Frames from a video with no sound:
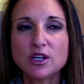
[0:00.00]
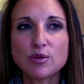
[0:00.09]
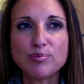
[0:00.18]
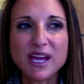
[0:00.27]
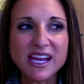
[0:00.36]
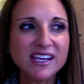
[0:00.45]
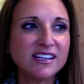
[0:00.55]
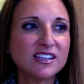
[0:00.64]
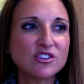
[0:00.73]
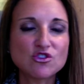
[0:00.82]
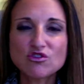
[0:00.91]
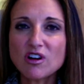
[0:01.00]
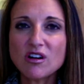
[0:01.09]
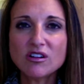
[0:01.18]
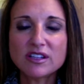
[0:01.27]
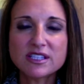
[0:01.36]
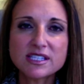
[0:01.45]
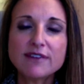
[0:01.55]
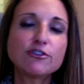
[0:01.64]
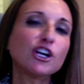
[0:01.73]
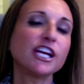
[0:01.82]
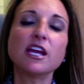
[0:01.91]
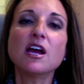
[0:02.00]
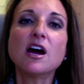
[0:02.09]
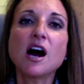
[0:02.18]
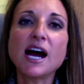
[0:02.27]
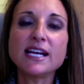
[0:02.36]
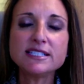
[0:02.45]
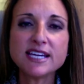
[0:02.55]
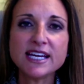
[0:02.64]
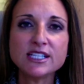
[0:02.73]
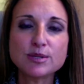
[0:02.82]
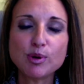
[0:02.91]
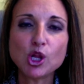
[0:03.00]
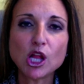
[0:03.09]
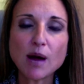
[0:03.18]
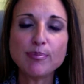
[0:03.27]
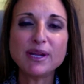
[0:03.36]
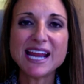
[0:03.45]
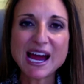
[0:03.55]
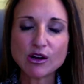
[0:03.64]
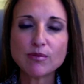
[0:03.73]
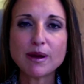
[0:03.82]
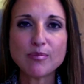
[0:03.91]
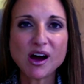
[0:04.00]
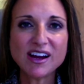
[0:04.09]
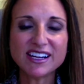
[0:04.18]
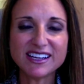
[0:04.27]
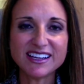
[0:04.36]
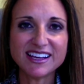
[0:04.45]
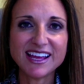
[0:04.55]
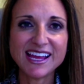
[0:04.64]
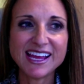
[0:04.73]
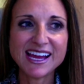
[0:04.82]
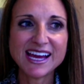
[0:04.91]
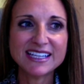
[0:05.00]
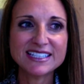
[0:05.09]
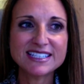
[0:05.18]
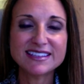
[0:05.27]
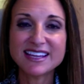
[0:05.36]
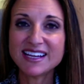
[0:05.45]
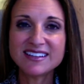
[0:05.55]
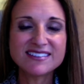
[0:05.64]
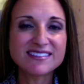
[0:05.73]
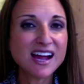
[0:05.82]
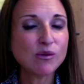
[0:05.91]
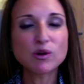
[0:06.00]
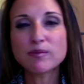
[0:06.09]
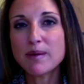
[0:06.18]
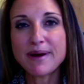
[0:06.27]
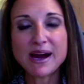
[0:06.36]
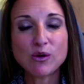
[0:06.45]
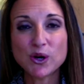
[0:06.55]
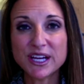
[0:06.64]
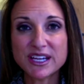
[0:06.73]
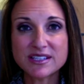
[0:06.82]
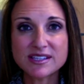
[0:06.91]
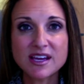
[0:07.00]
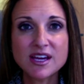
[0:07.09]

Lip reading: pain and struggle and suffering. I tend to pull up and out of my body, and that is not where my power is.